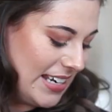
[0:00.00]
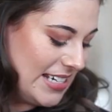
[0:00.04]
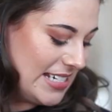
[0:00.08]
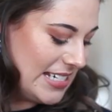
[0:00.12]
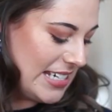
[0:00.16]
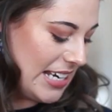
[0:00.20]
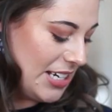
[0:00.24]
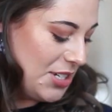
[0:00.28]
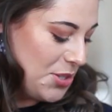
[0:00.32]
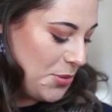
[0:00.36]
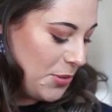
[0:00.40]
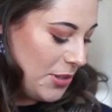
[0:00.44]

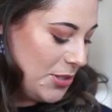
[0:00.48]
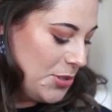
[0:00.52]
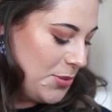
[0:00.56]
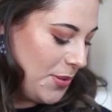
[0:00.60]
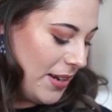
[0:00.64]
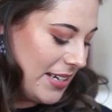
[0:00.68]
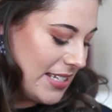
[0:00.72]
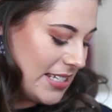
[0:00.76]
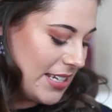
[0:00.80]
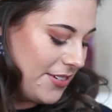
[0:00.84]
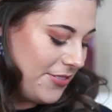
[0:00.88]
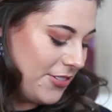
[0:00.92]
And I just want to
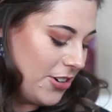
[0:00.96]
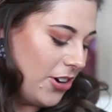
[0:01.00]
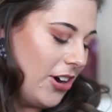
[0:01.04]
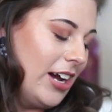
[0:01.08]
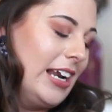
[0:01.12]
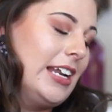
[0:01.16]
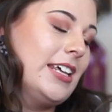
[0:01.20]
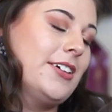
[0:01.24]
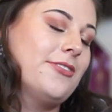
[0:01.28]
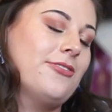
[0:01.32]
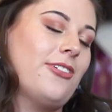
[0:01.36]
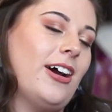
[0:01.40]
ask if you've got
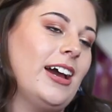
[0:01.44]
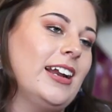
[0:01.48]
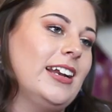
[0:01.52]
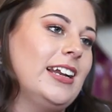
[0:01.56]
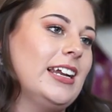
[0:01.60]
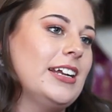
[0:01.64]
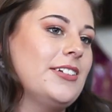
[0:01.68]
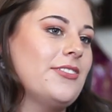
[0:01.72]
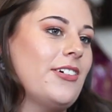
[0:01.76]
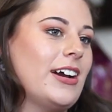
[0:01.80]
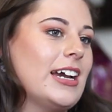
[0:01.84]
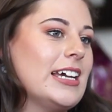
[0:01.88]
any
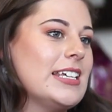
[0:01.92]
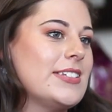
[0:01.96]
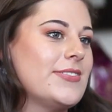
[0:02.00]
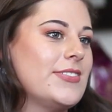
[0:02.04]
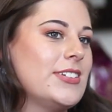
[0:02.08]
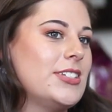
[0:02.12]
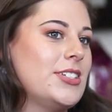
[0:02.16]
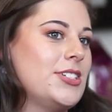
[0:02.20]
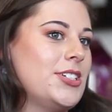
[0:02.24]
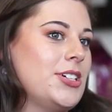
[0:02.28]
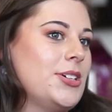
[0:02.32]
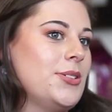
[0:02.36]
final advice
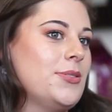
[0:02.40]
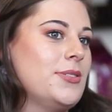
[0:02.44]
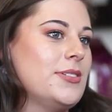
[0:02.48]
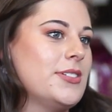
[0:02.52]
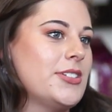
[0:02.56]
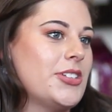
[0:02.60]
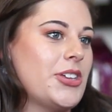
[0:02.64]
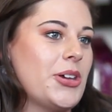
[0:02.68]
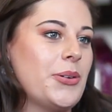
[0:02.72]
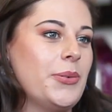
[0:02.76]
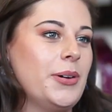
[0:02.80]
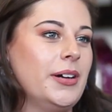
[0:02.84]
for
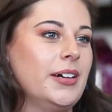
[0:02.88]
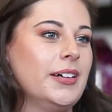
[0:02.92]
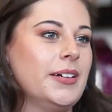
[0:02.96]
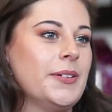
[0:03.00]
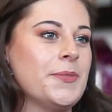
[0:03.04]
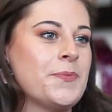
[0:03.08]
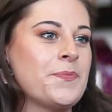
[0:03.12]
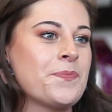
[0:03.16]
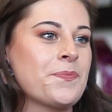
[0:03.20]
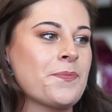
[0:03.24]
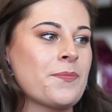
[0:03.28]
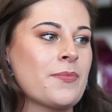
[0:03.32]
students who are
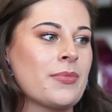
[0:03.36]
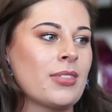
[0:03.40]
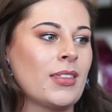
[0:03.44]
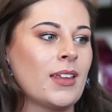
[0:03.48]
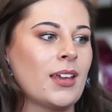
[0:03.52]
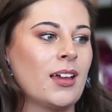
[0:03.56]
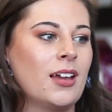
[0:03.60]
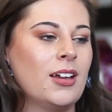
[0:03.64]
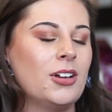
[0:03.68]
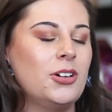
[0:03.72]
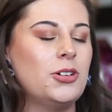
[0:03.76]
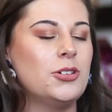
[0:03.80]

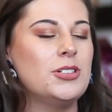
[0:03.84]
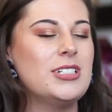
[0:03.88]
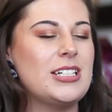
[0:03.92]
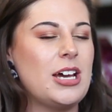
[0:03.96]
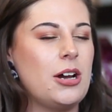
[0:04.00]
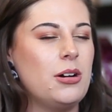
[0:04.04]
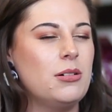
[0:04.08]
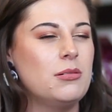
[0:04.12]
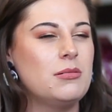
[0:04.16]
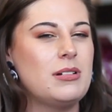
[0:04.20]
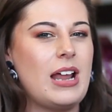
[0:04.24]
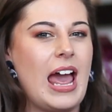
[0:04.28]
going
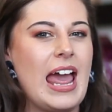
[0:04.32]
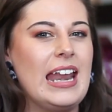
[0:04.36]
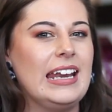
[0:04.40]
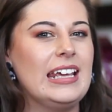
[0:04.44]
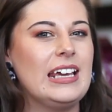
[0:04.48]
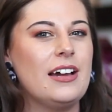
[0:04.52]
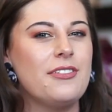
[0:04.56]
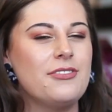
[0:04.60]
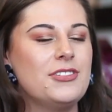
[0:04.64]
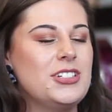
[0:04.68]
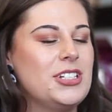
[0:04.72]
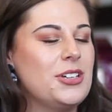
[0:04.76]
down
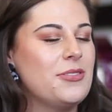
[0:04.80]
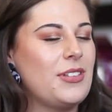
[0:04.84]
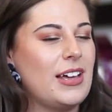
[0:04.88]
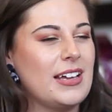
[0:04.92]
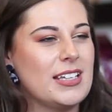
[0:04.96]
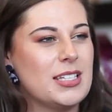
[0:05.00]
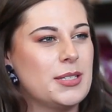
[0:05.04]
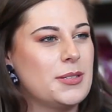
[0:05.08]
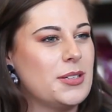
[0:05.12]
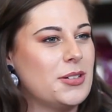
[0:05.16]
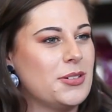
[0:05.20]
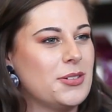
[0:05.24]
any avenue
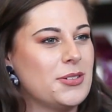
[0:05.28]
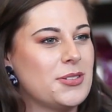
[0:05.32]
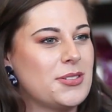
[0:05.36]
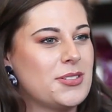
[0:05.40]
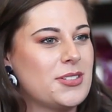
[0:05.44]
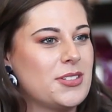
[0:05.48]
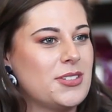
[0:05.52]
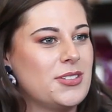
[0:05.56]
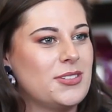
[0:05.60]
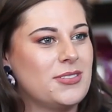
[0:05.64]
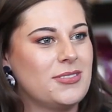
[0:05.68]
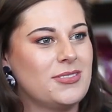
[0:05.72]
that
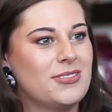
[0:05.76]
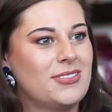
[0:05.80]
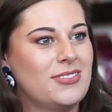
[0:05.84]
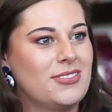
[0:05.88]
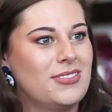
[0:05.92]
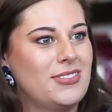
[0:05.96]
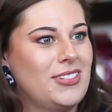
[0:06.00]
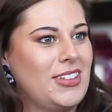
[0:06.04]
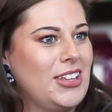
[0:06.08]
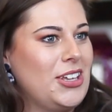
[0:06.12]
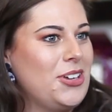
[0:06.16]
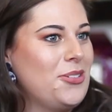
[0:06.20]
source
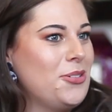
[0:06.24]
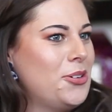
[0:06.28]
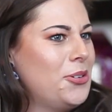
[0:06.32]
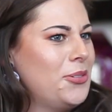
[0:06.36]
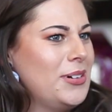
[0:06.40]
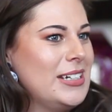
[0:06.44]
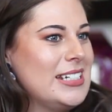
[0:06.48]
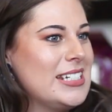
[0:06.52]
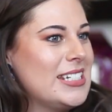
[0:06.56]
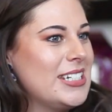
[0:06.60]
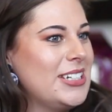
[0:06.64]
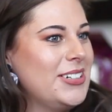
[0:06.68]
you go
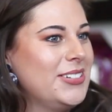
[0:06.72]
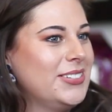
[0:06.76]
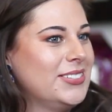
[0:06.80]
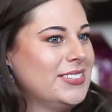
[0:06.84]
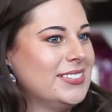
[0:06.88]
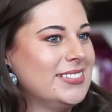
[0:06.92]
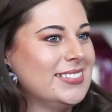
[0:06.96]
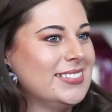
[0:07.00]
into.